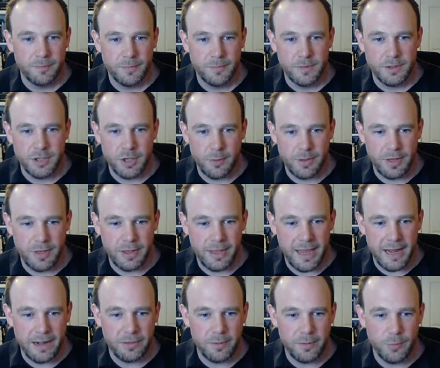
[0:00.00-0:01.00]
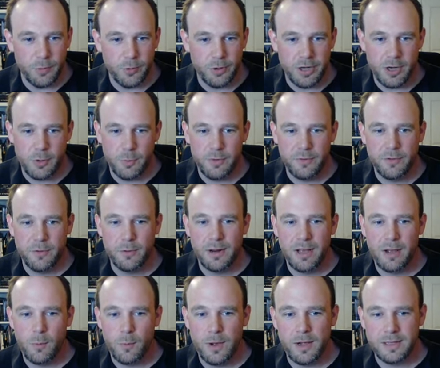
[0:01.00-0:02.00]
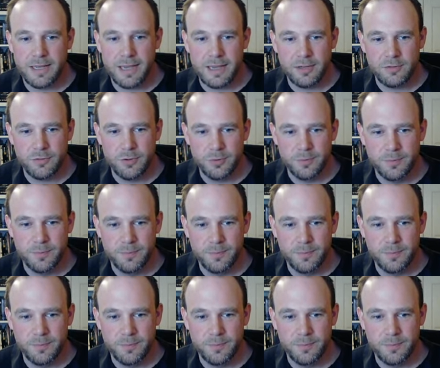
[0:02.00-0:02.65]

So at the end of the morning, we roll our wild hex roll.